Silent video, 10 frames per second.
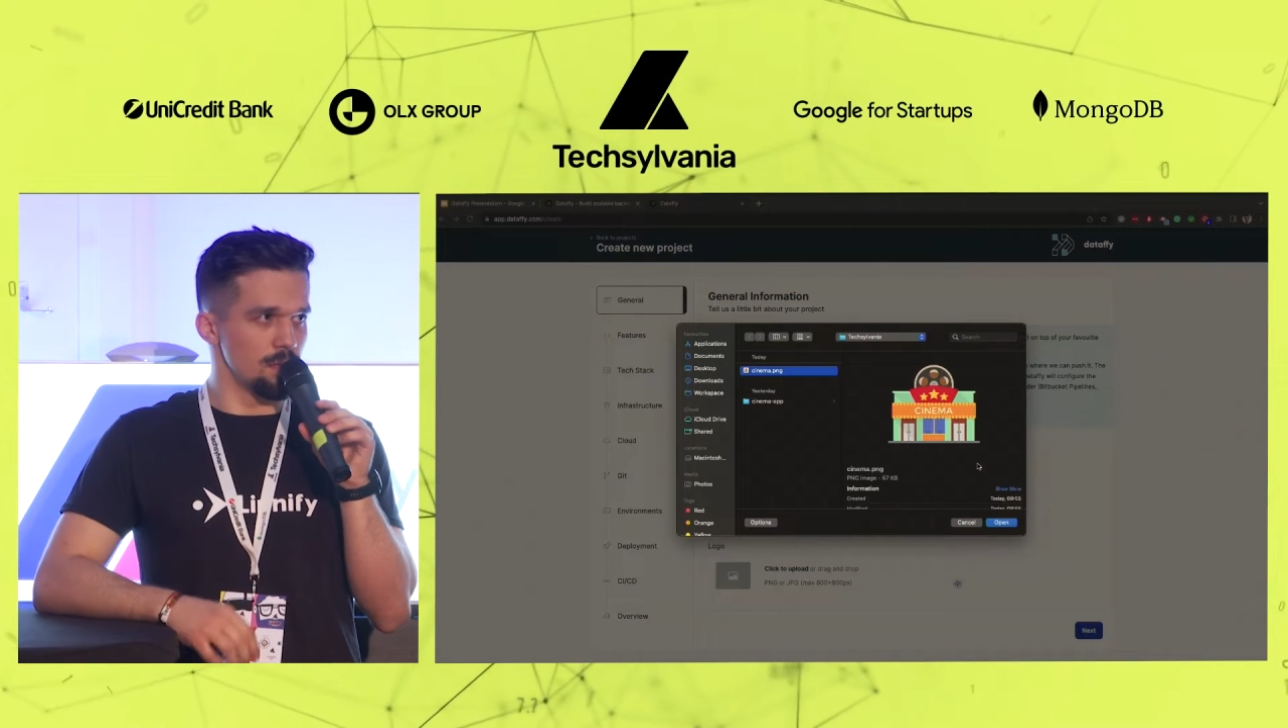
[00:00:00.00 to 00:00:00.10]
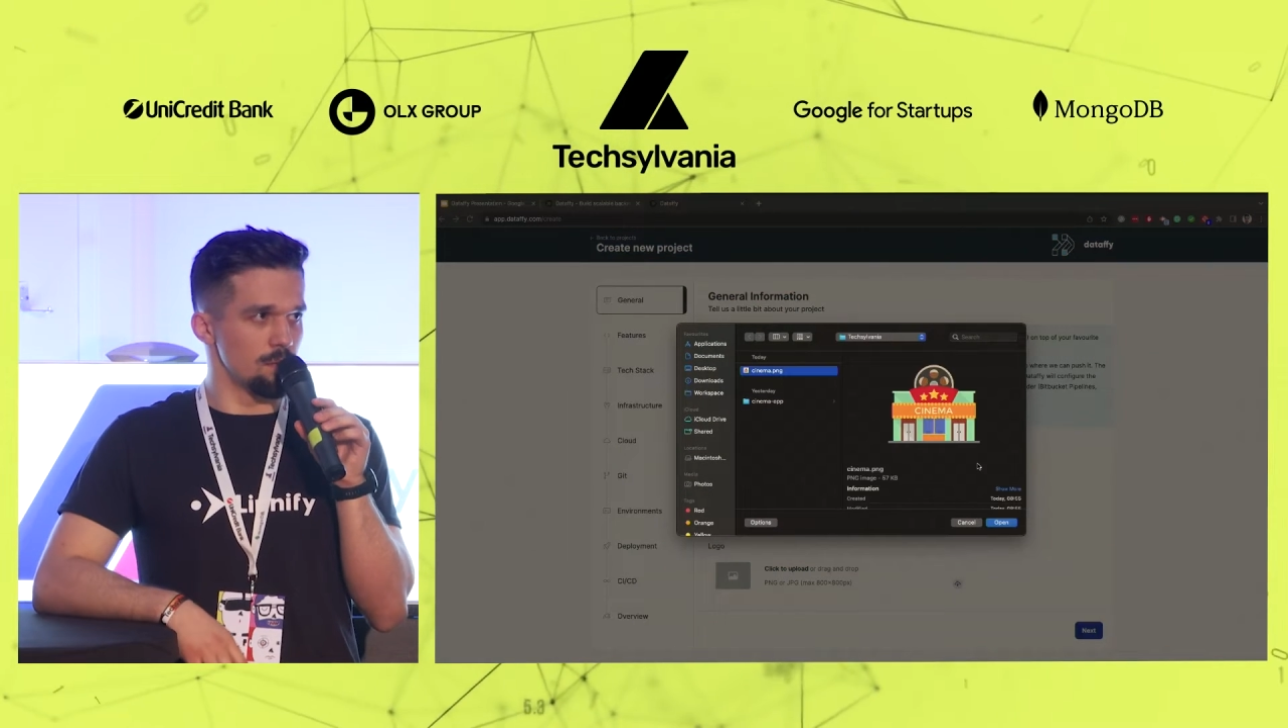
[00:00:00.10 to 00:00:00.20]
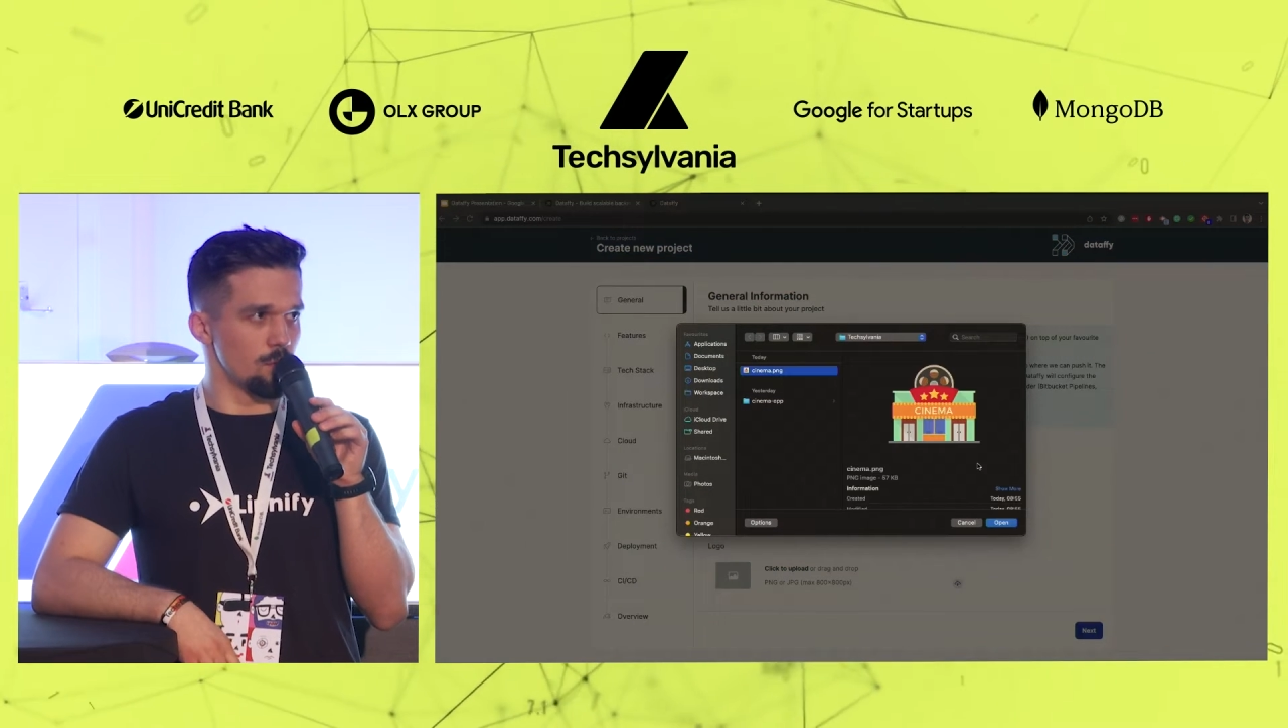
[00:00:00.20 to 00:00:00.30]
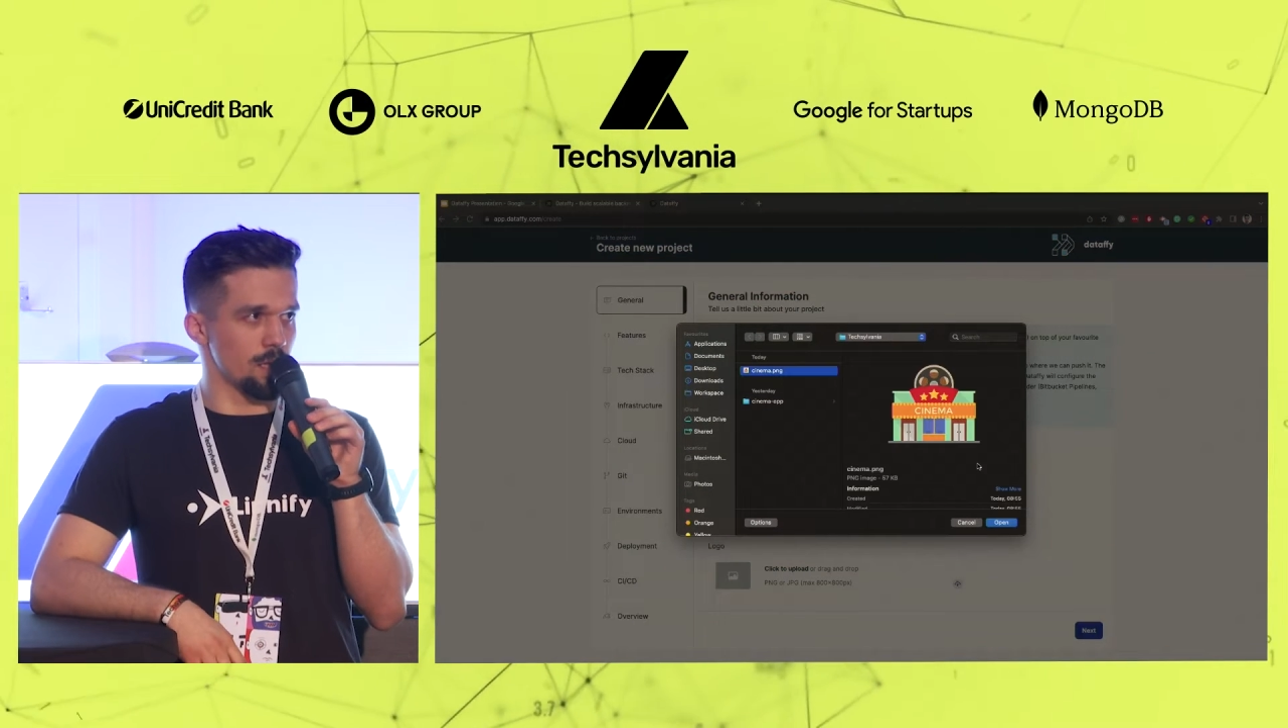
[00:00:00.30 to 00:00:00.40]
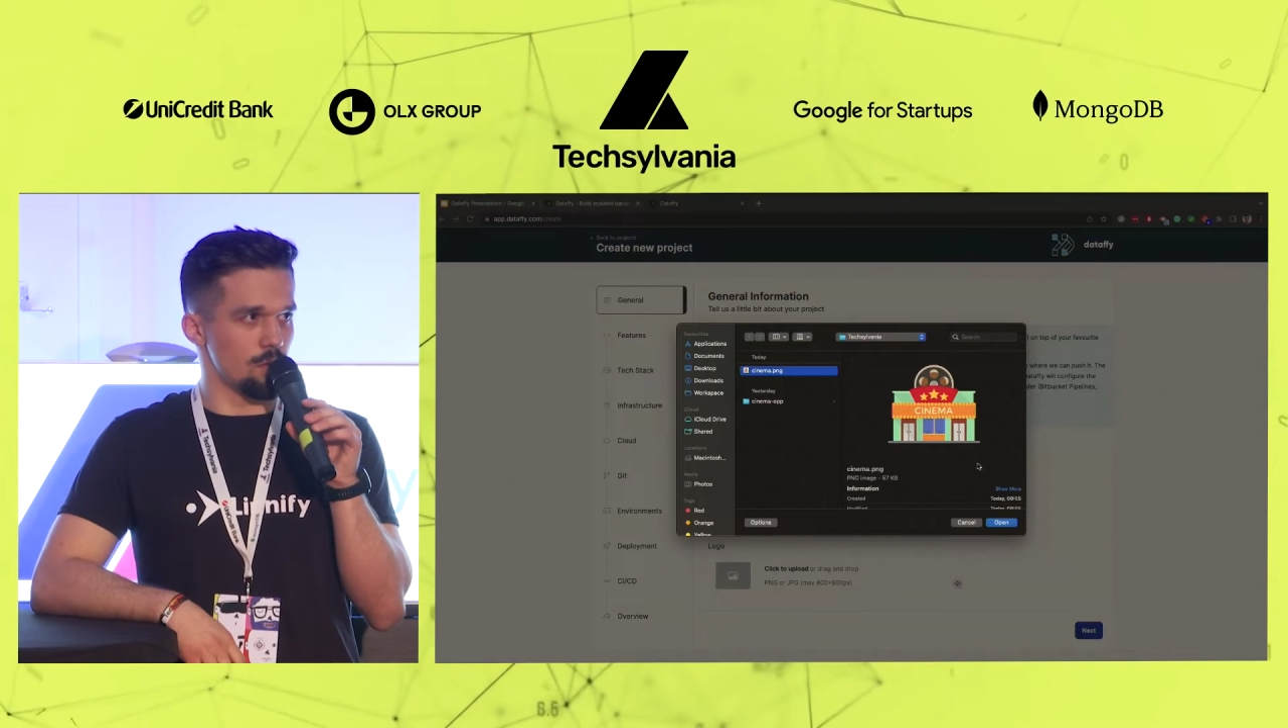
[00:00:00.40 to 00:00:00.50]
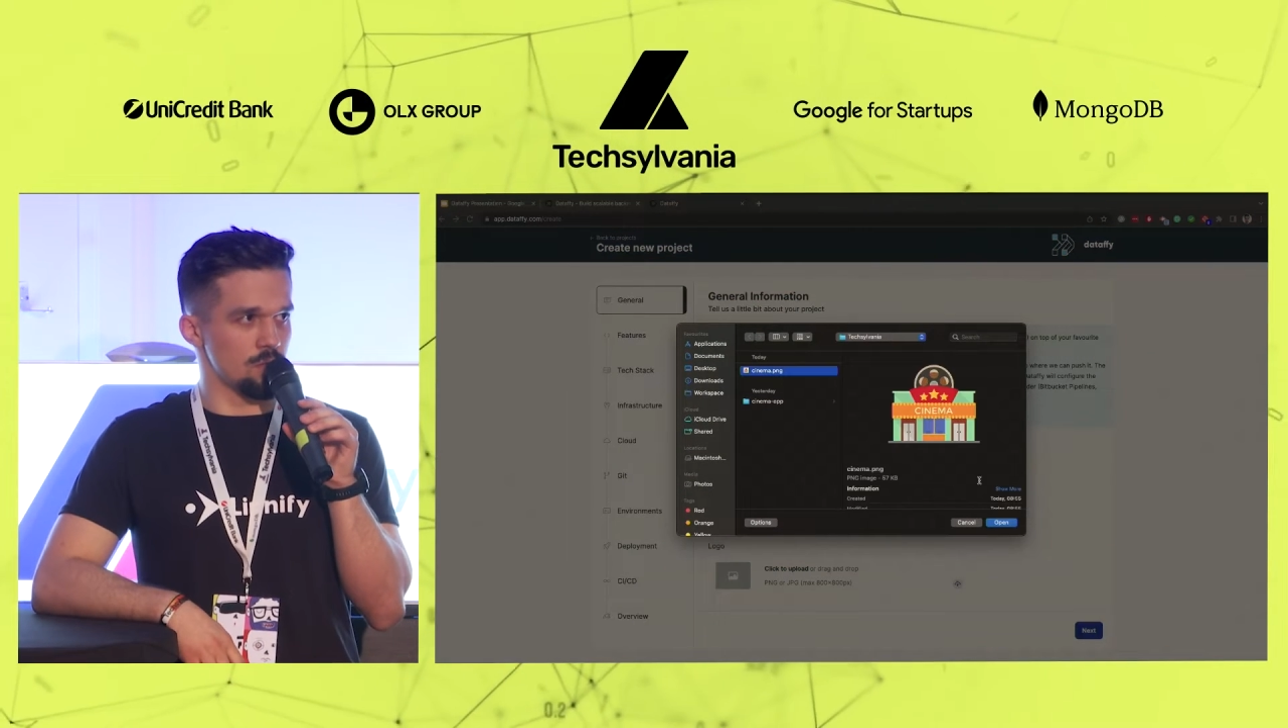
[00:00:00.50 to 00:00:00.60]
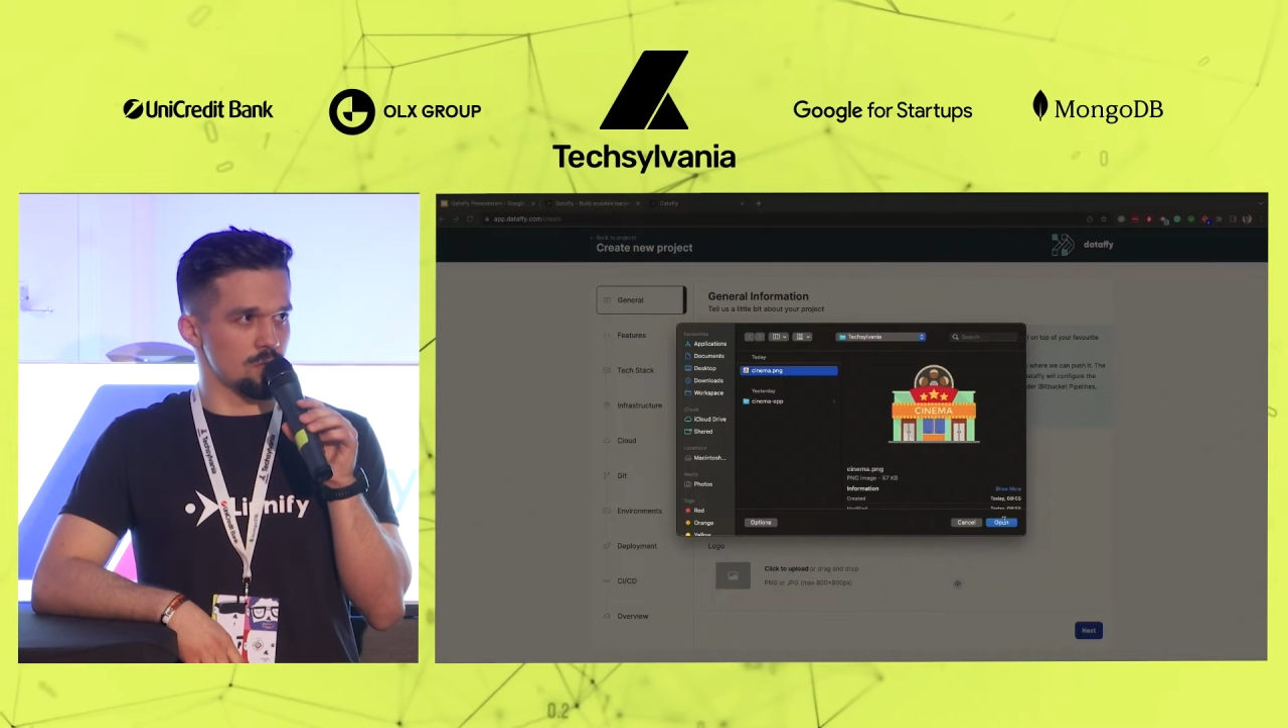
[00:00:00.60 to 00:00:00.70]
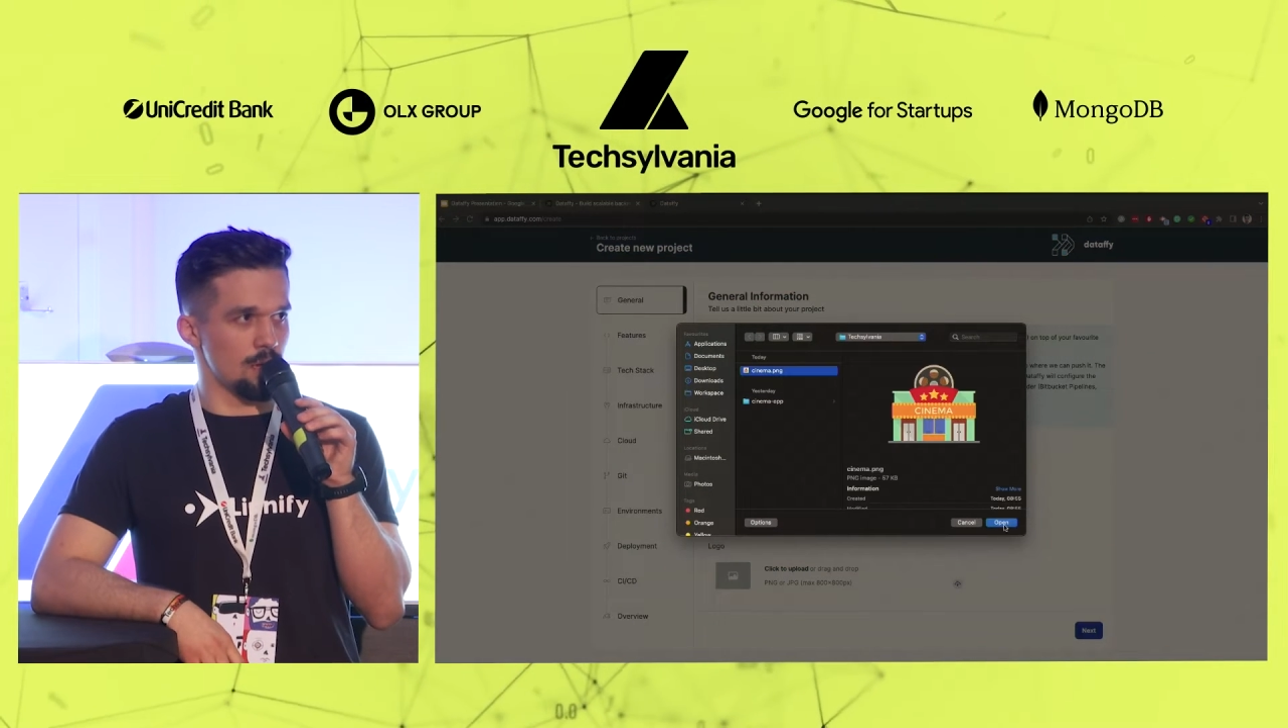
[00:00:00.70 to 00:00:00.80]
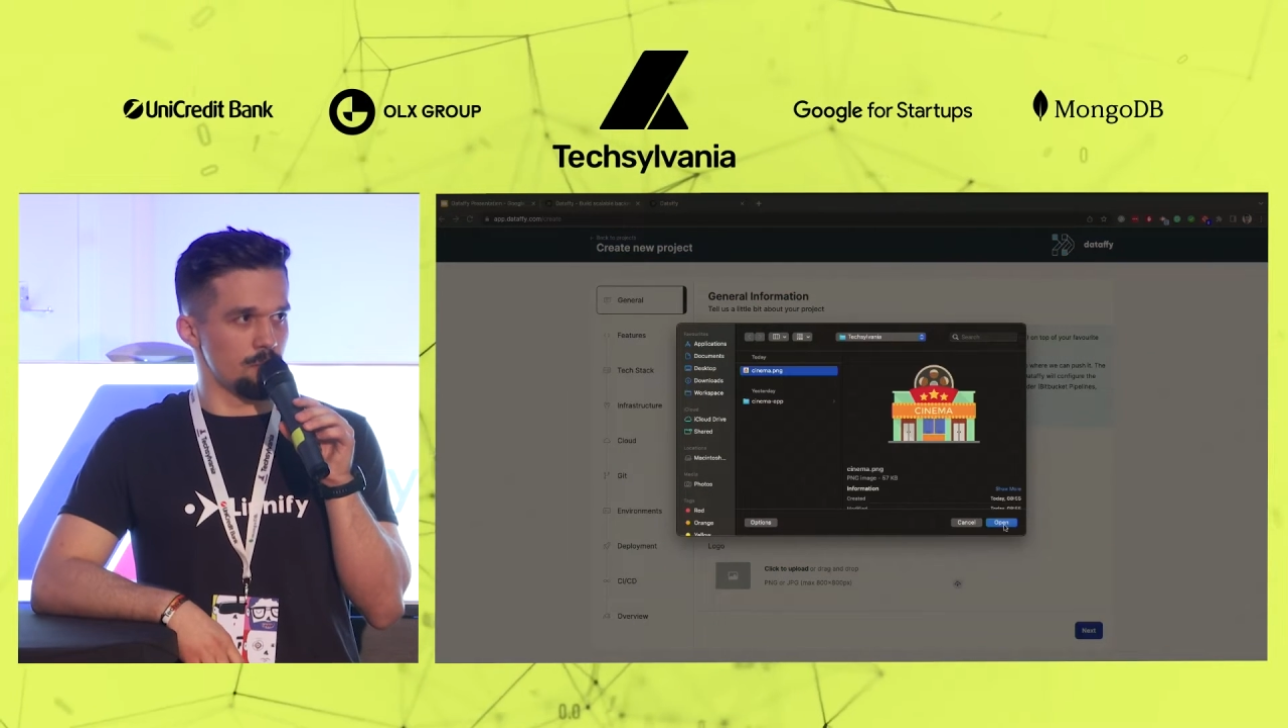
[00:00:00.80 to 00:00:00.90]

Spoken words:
We can also